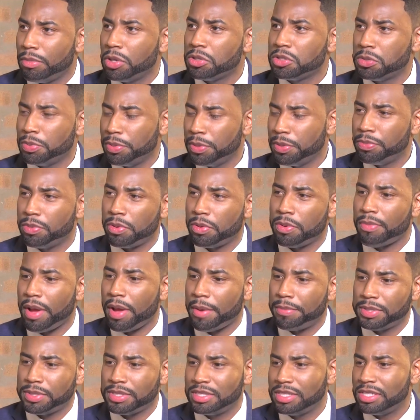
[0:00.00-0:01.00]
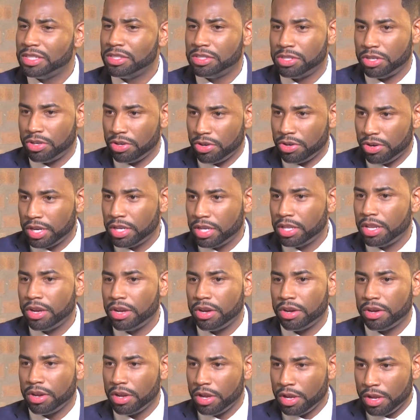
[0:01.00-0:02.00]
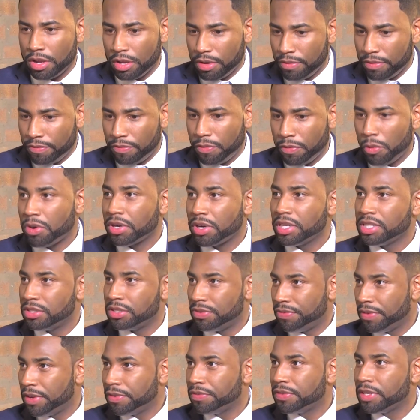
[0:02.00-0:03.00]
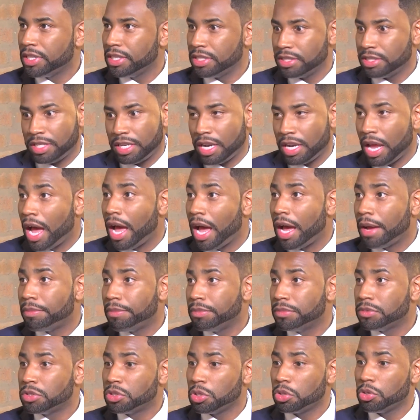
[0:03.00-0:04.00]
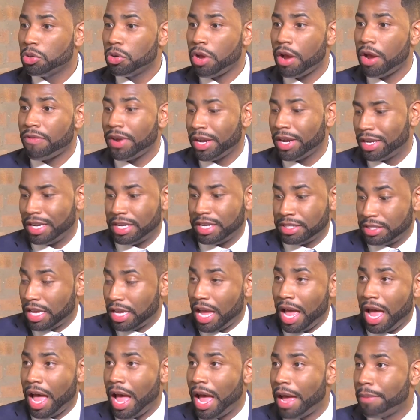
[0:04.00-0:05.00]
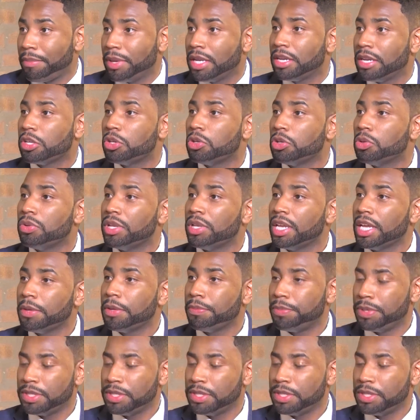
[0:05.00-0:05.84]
Most people in my position are in their 40s, 50s, and up. So, you know, I recognize I'm in a unique